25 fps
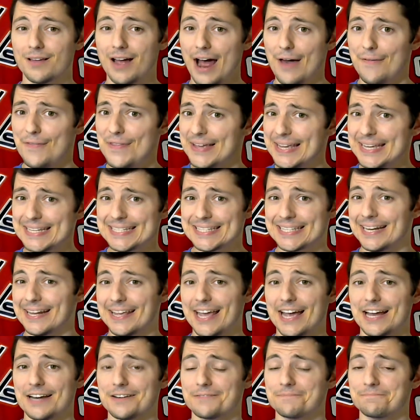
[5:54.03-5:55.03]
I think he's going
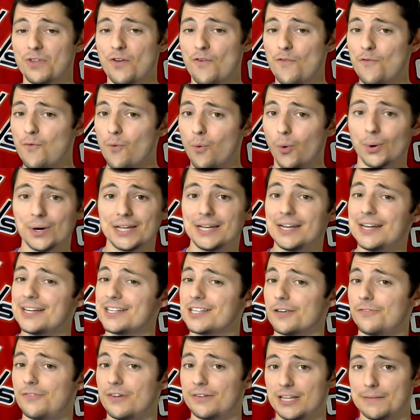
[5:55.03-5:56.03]
to get 40
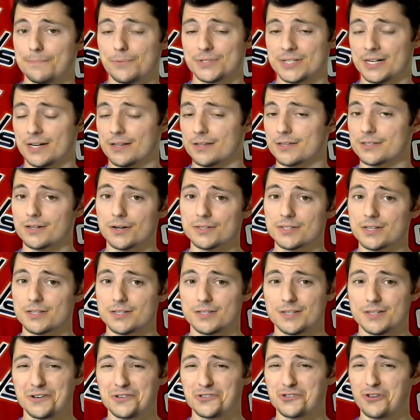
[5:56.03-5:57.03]
to 50% of the starts
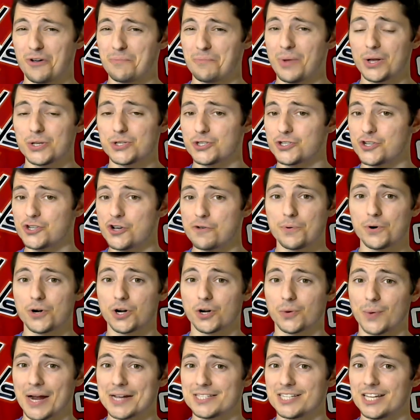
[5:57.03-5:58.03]
this year, so I'm not super
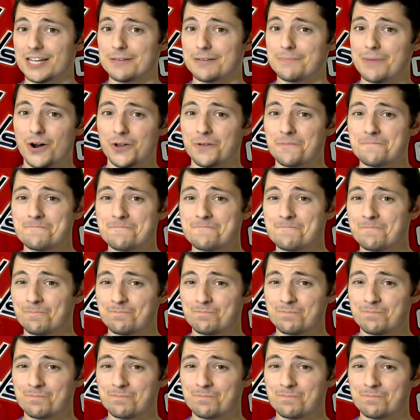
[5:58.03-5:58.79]
crazy about him,